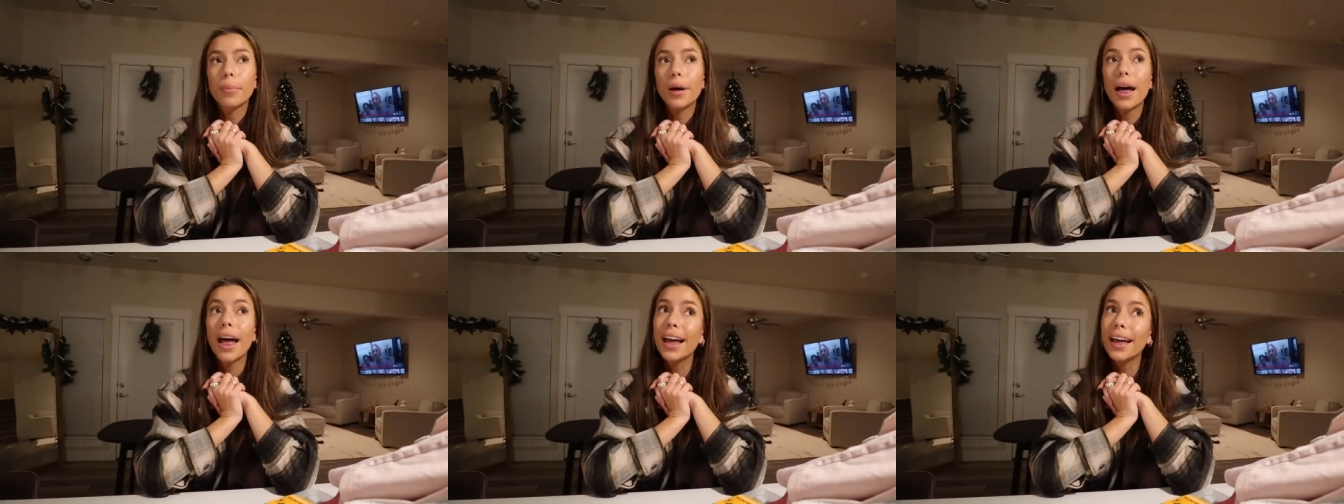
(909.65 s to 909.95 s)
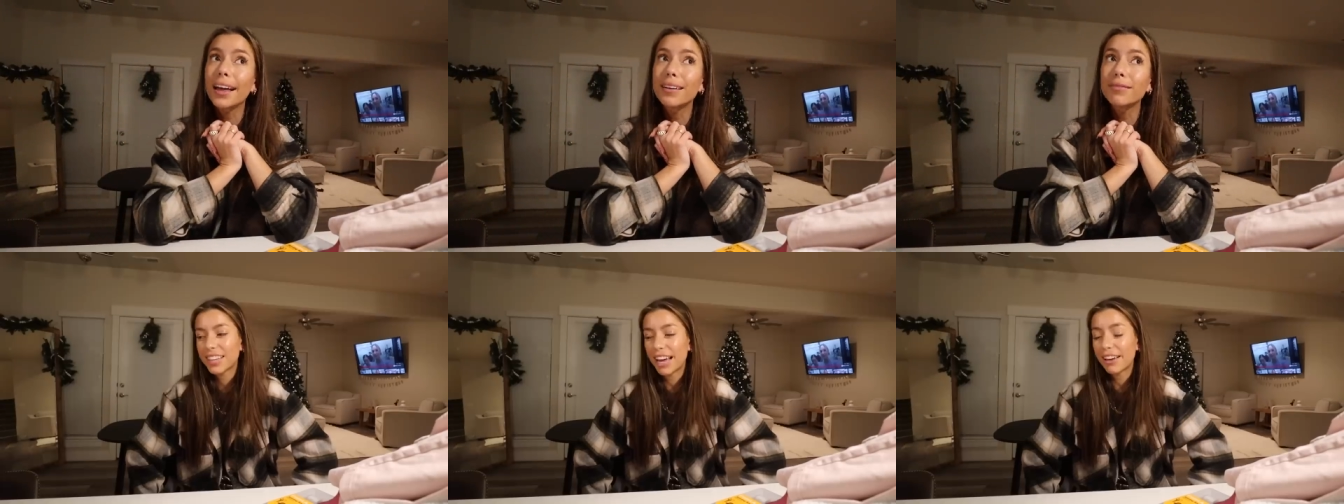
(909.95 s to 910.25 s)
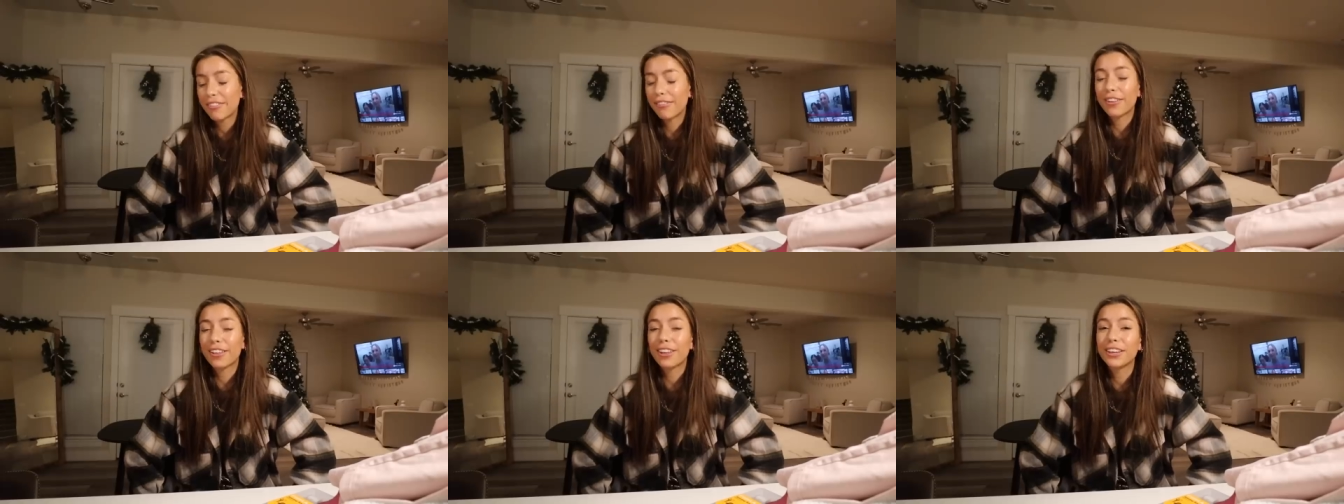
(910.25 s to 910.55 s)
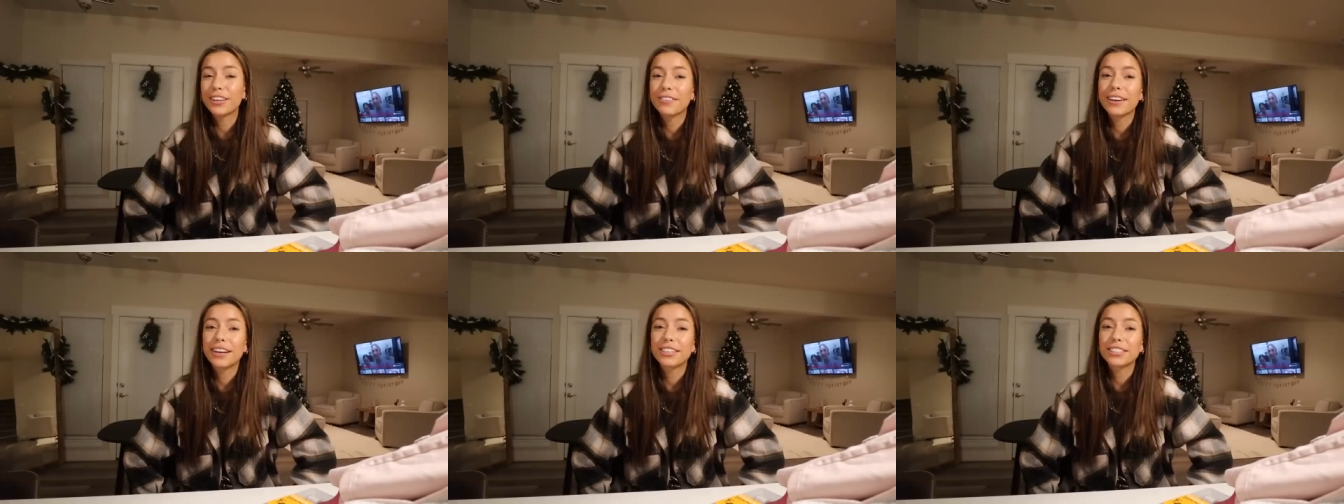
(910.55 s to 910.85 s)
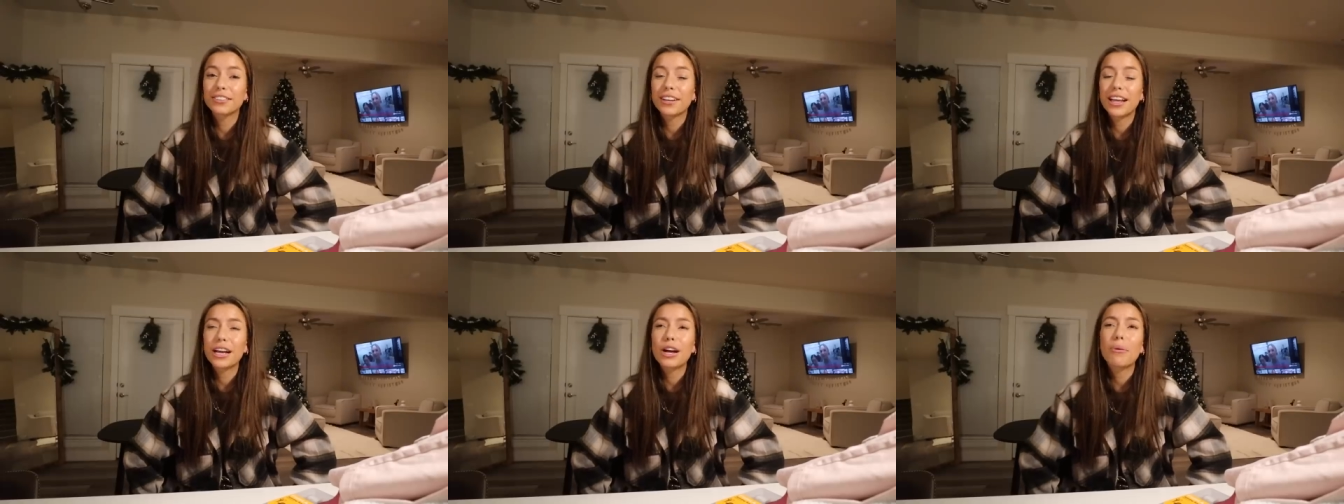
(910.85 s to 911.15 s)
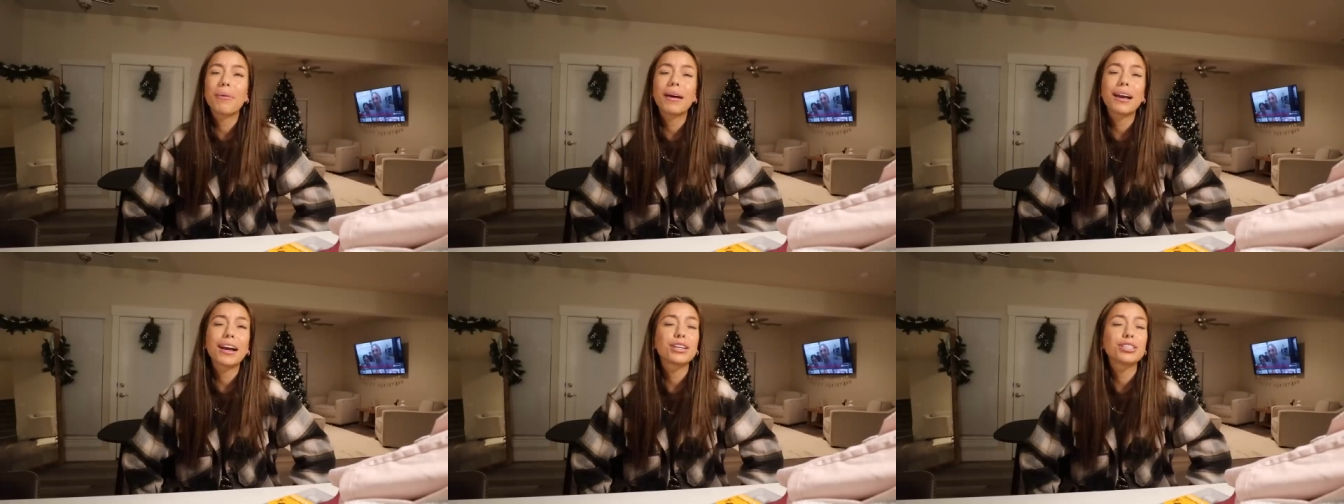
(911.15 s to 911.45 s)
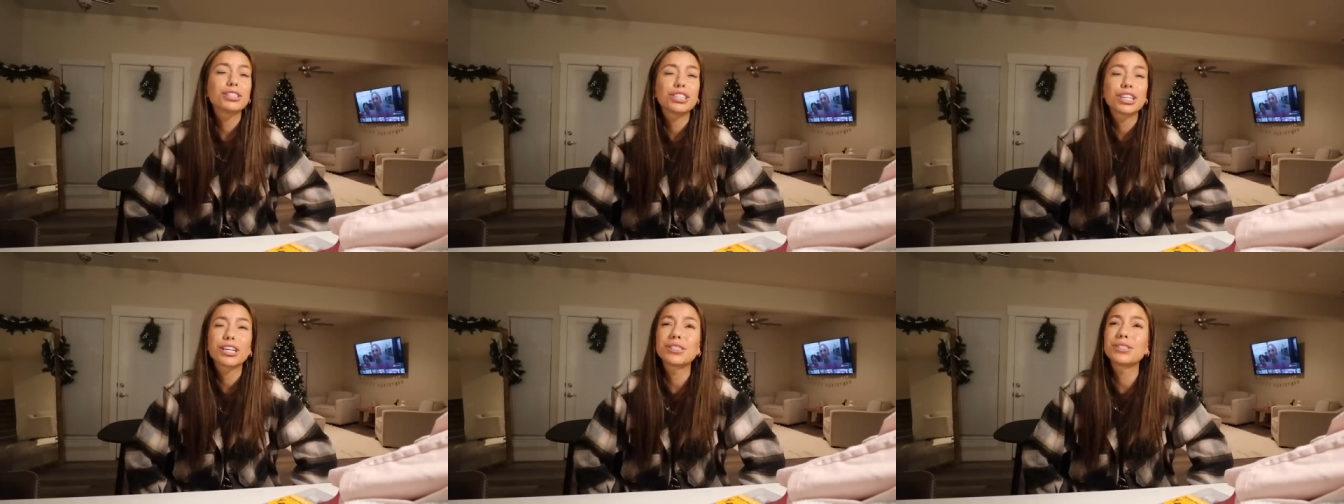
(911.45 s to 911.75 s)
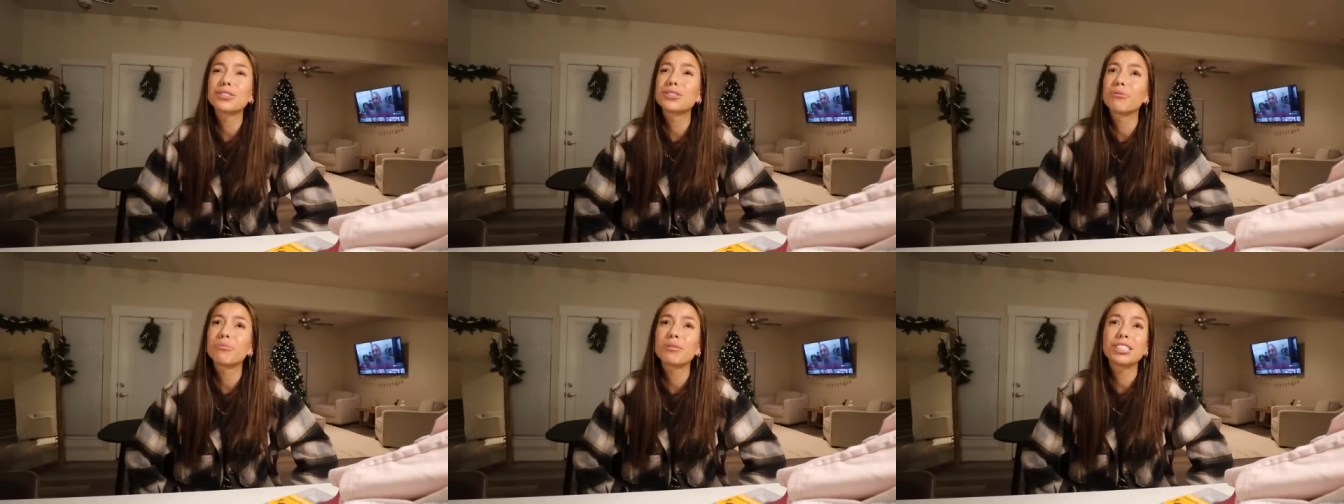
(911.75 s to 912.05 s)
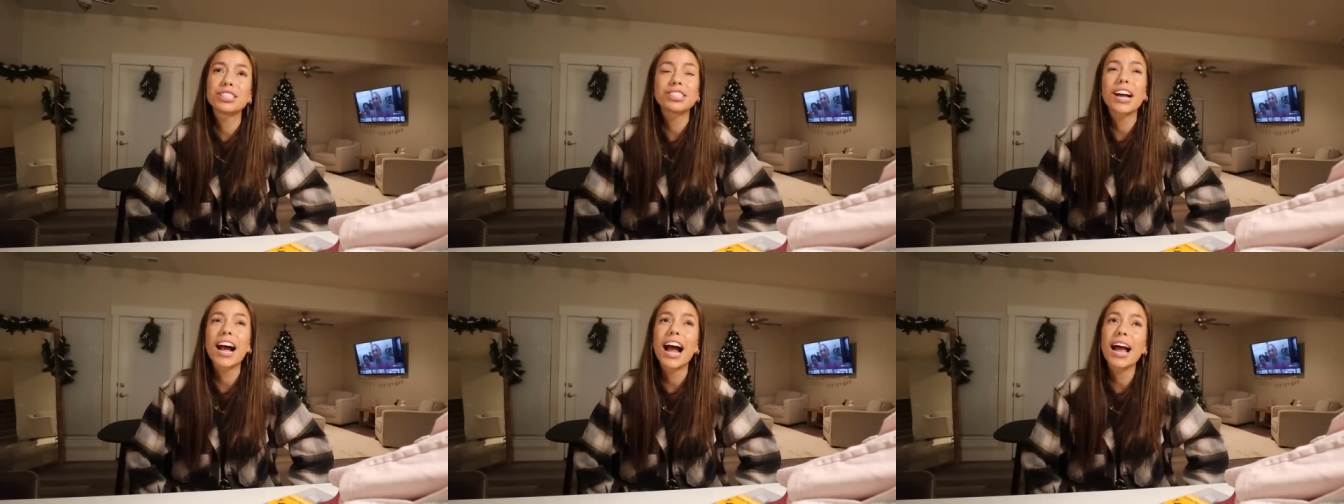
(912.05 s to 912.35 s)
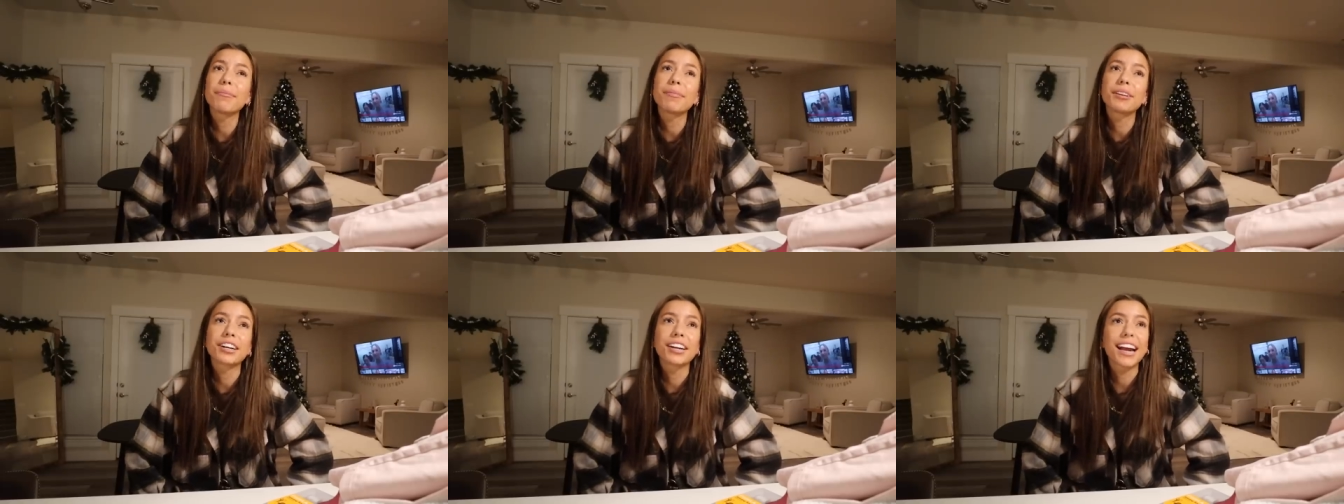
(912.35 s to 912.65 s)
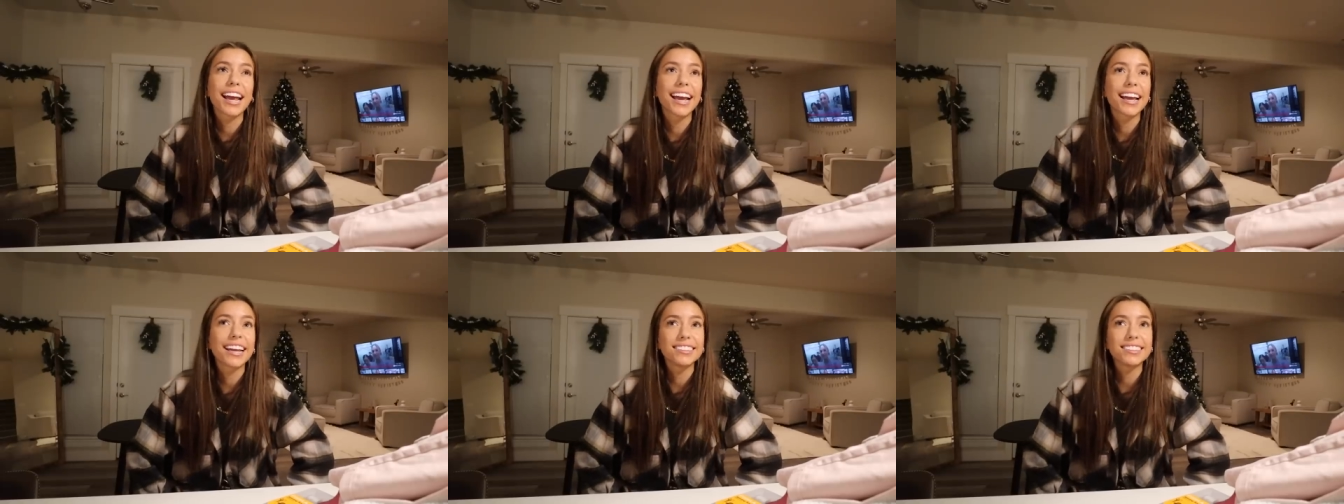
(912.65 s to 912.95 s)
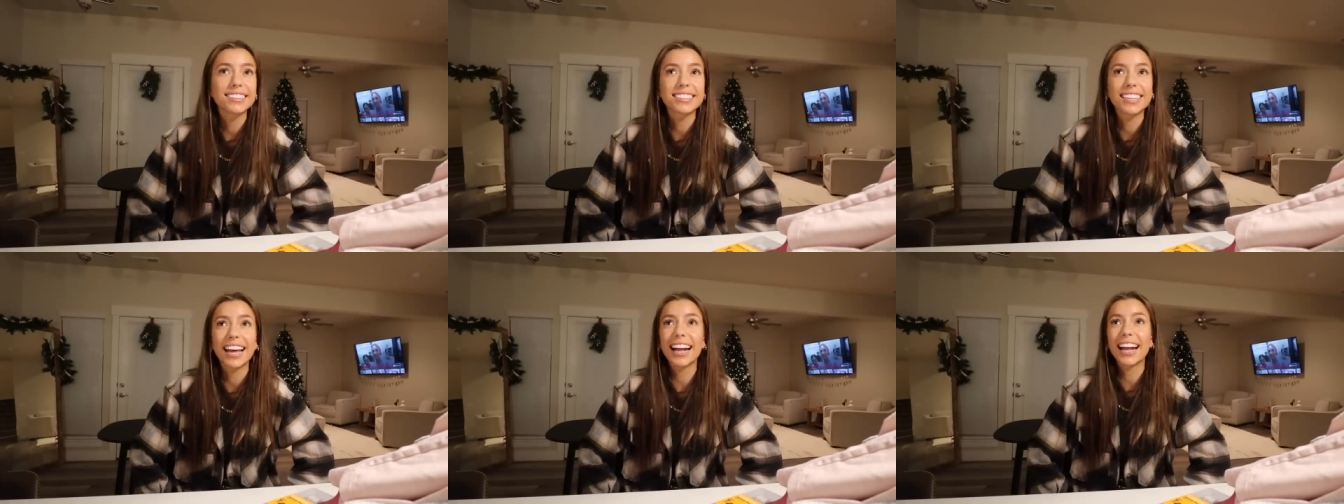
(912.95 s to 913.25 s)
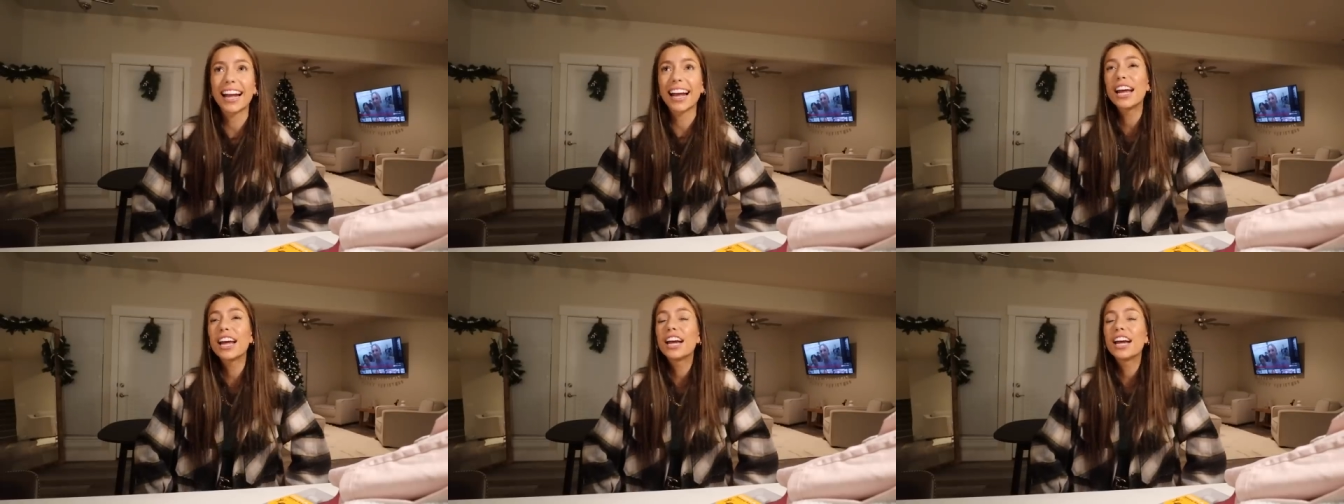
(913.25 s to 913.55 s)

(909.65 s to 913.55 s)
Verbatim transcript: But I feel like you guys are like, oh my god, she has so much time on her hands. Like,